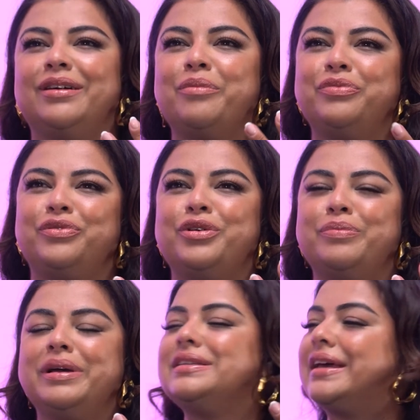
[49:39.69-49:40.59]
come through
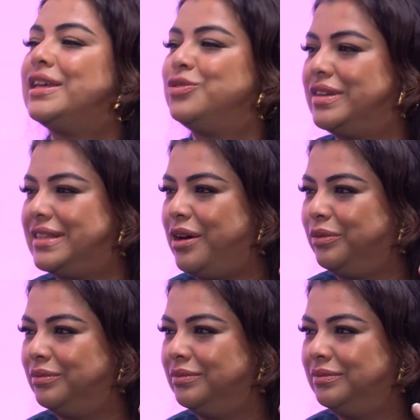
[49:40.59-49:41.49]
because they get stressed out.
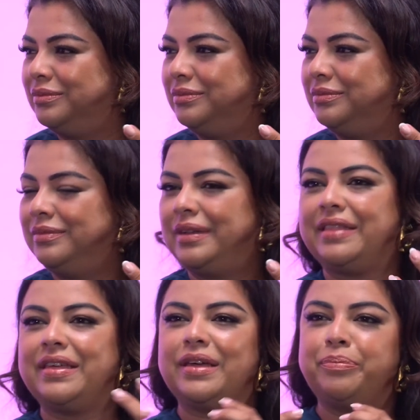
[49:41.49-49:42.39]

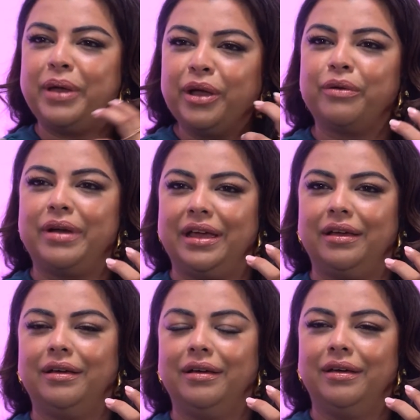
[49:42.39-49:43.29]
And then they're
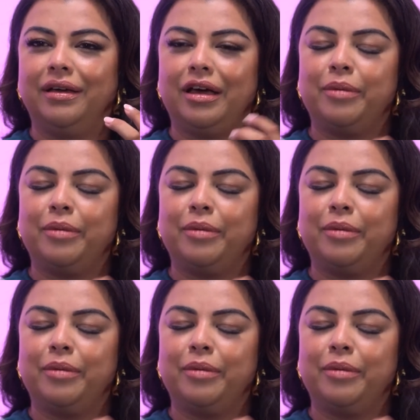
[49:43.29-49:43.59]
bickering mm.